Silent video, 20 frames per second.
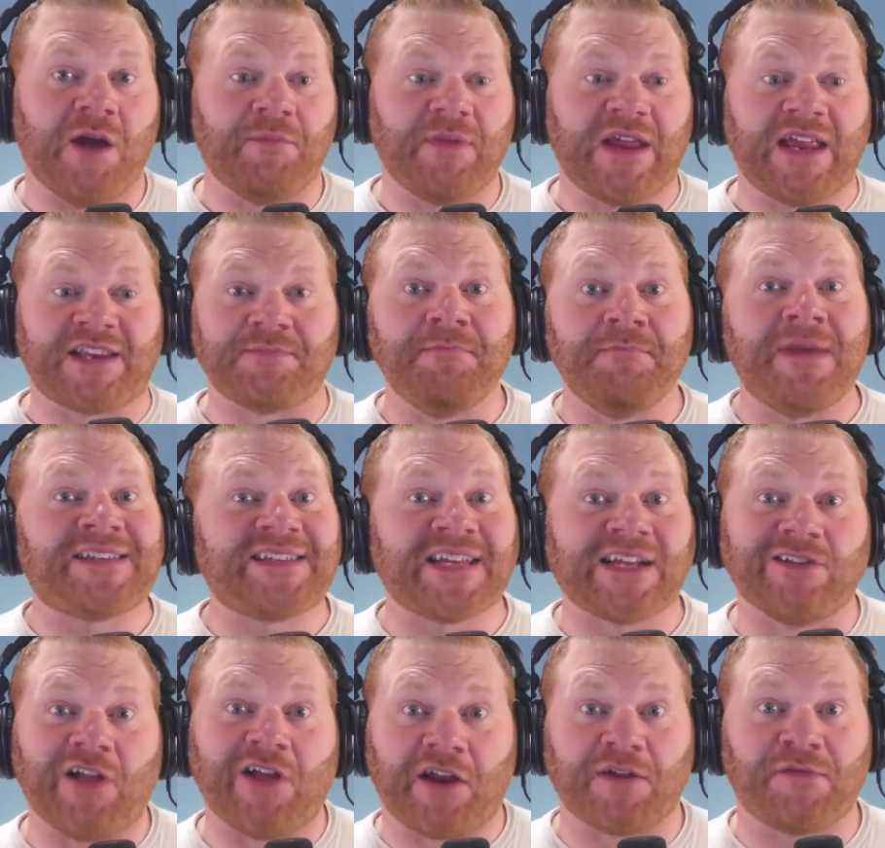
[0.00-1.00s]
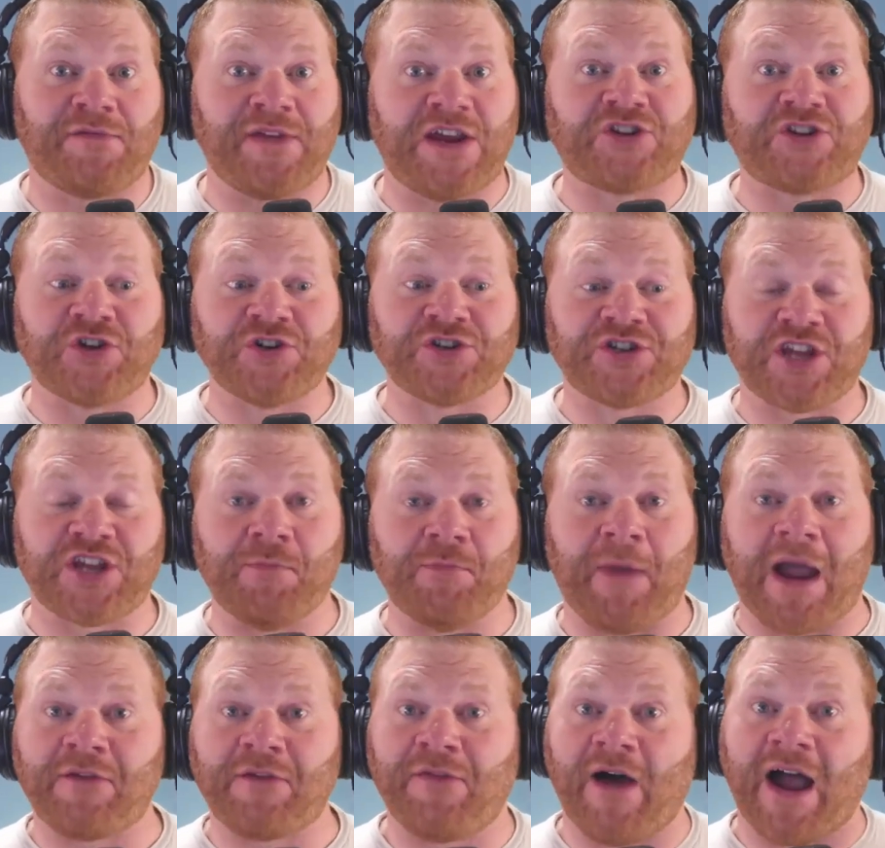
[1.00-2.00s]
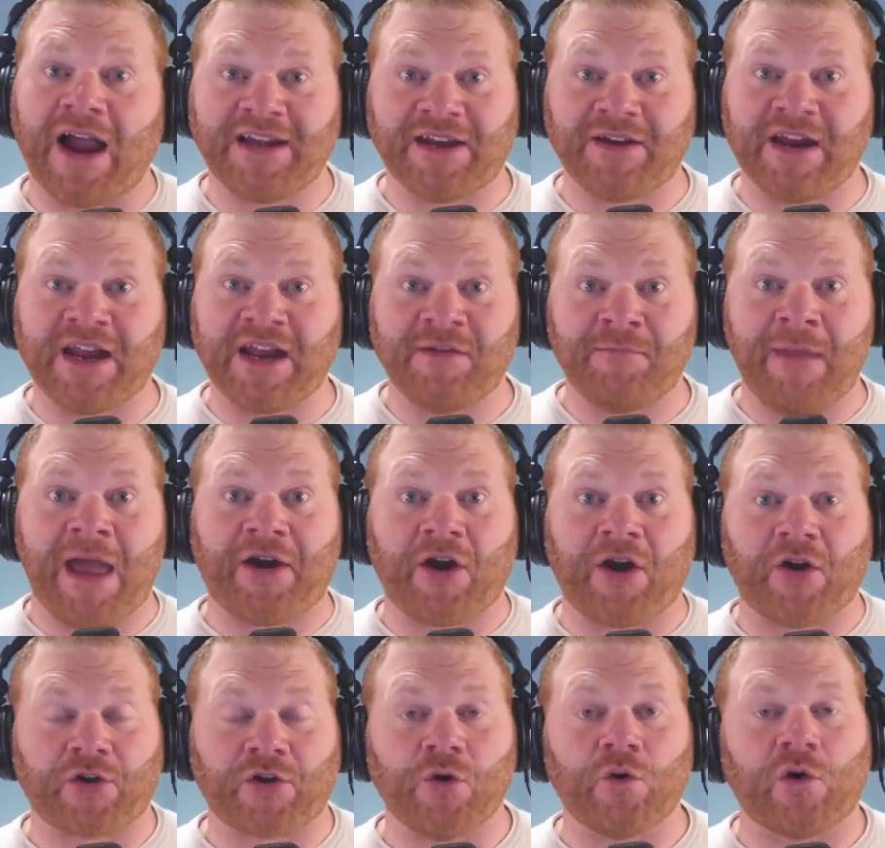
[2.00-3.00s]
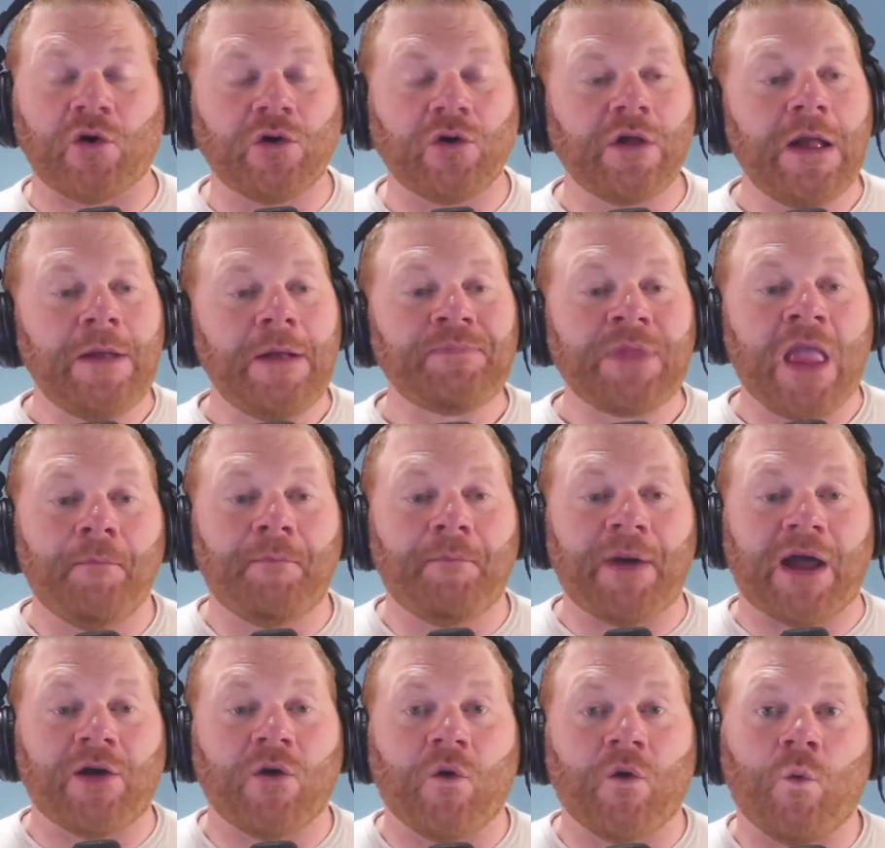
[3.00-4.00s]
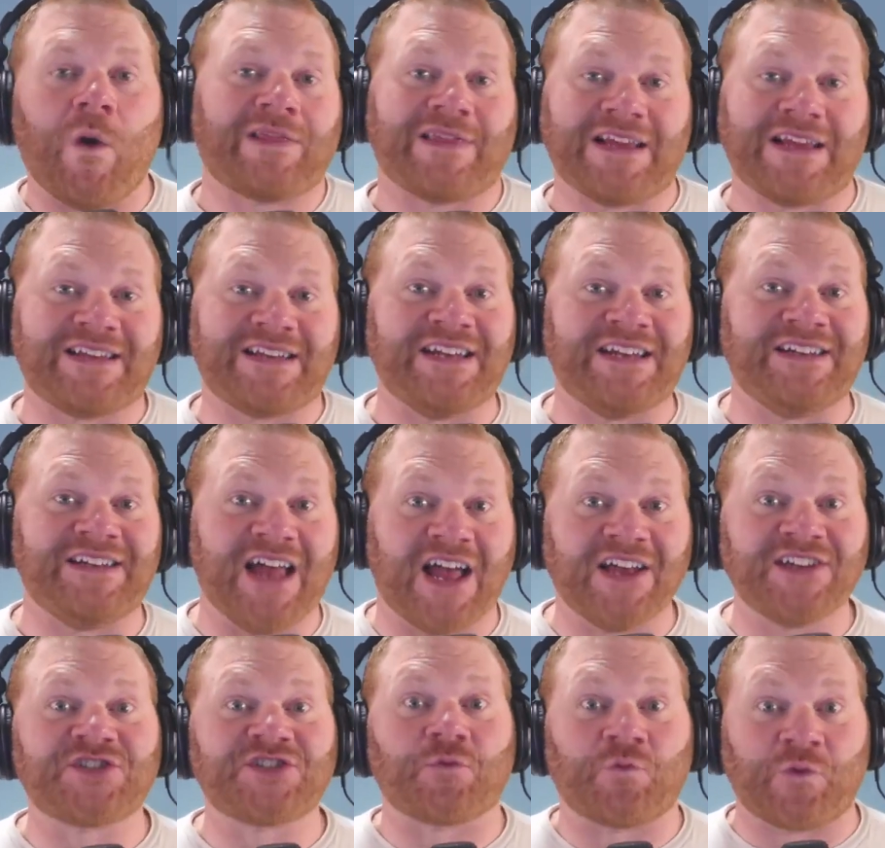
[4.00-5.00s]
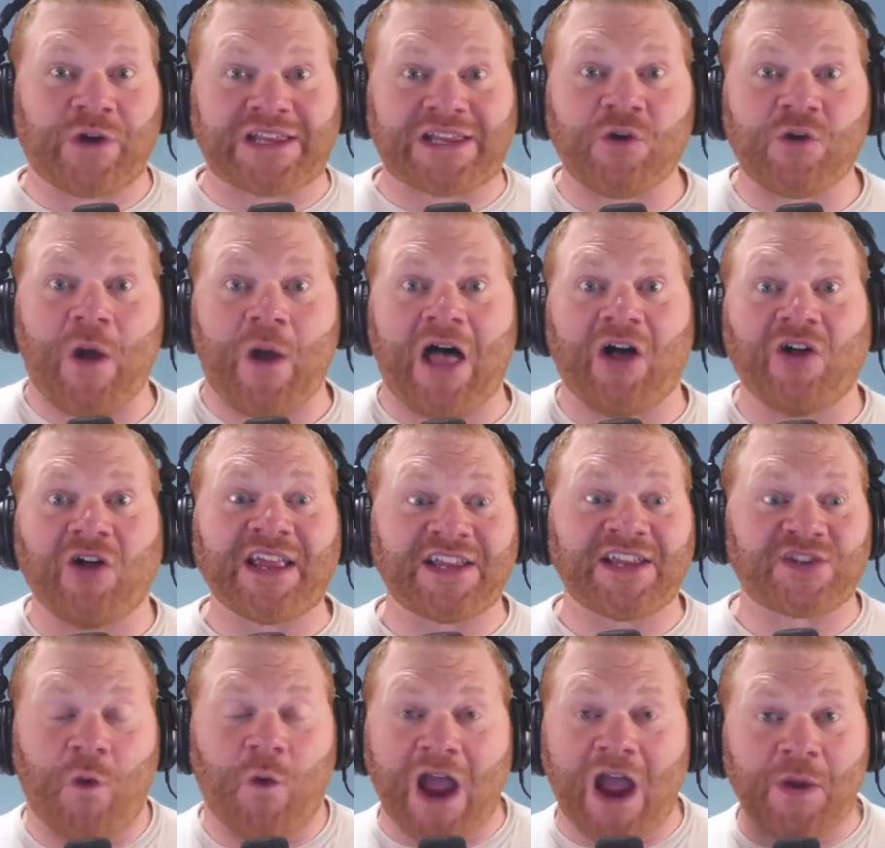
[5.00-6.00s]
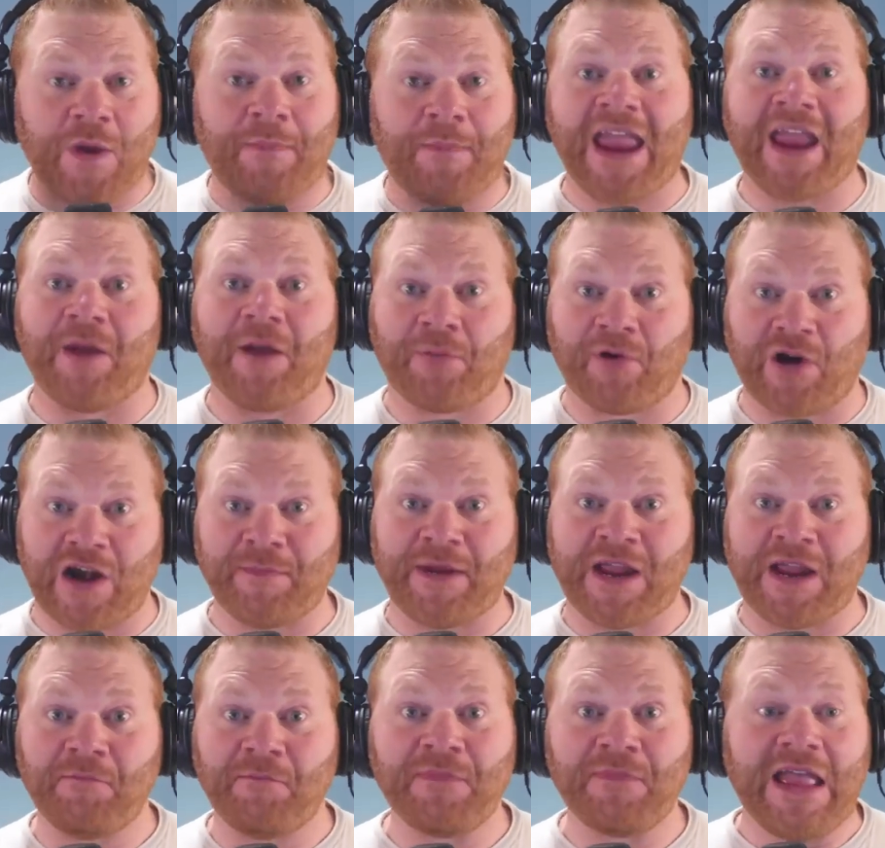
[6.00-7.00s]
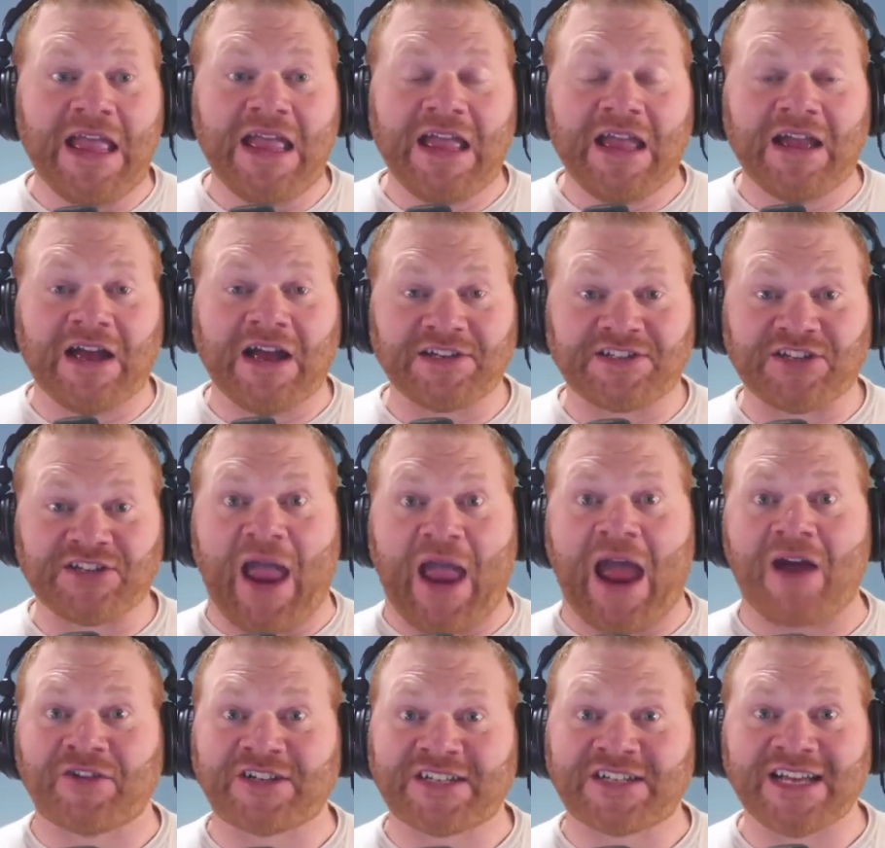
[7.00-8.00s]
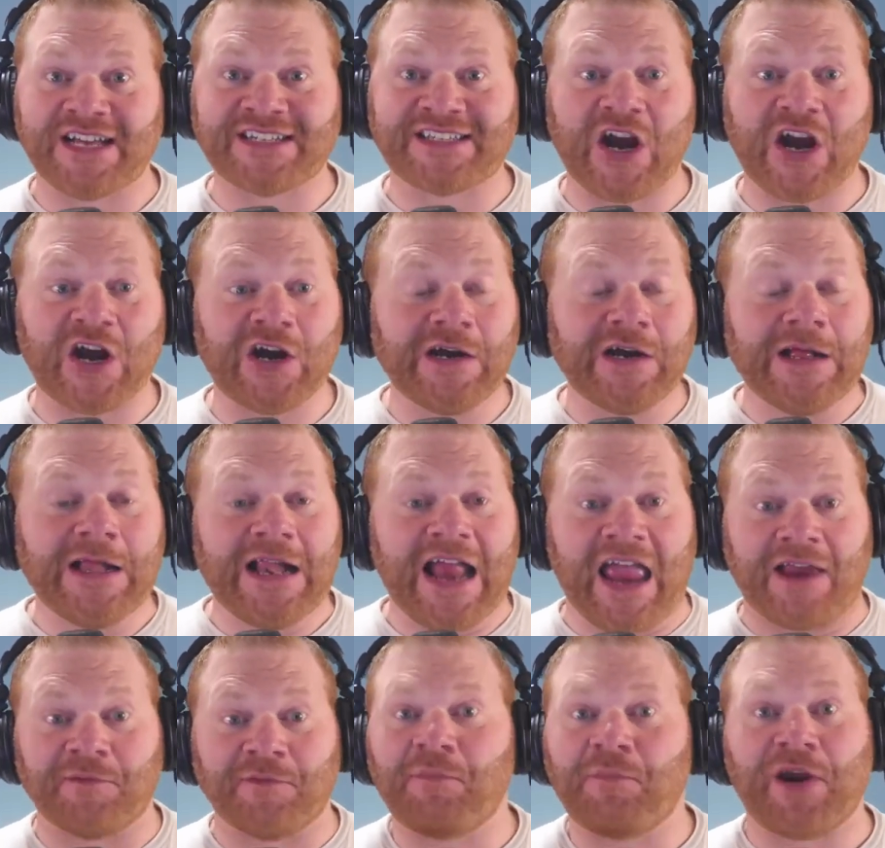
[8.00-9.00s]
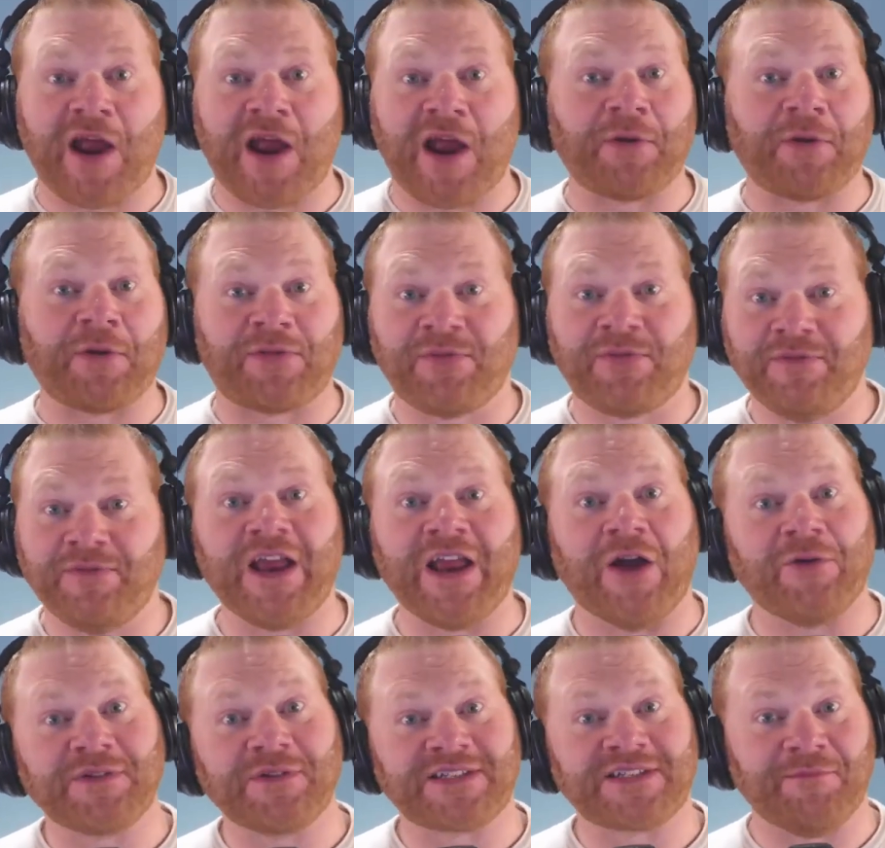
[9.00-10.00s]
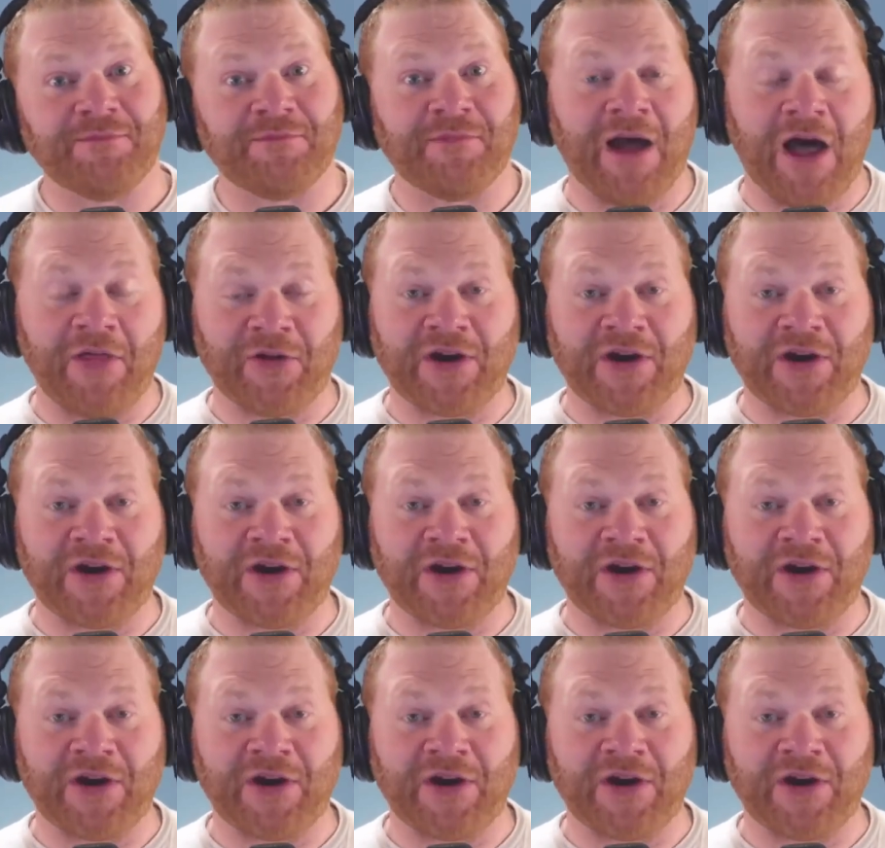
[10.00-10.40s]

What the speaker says: It's missing a lot of the features that you might find in Meta or Google. But what LinkedIn does really well, it's why we pay a premium to advertise there and put up with some other